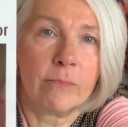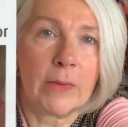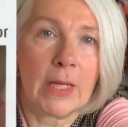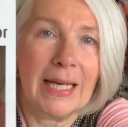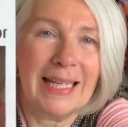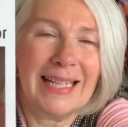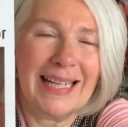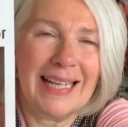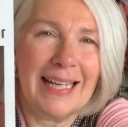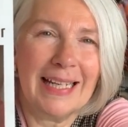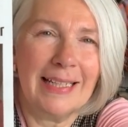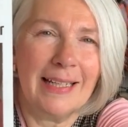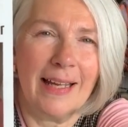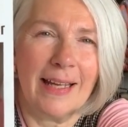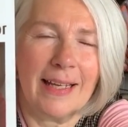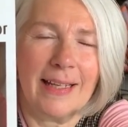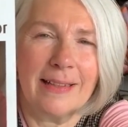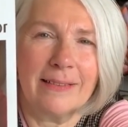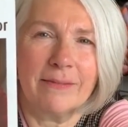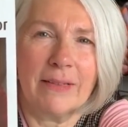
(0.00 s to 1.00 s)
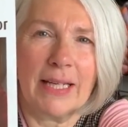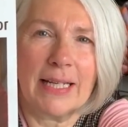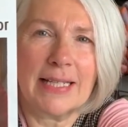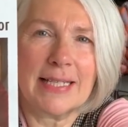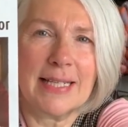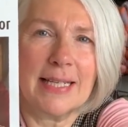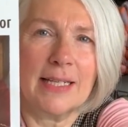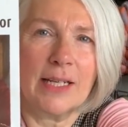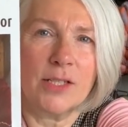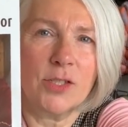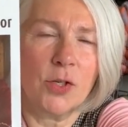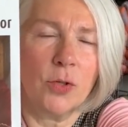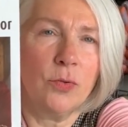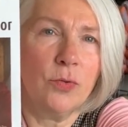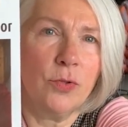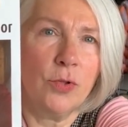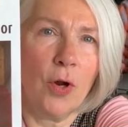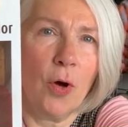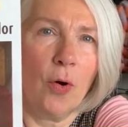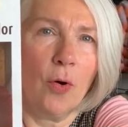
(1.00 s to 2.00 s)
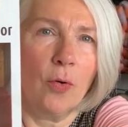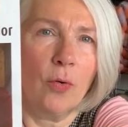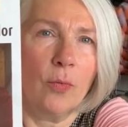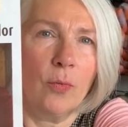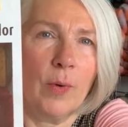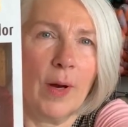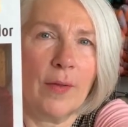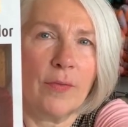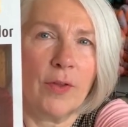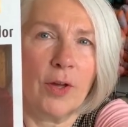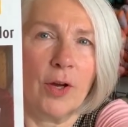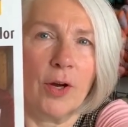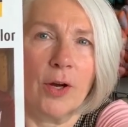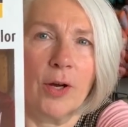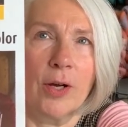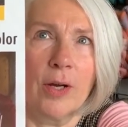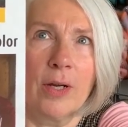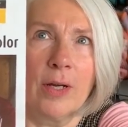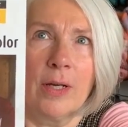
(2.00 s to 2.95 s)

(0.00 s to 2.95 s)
And again, like I said, I don't know whether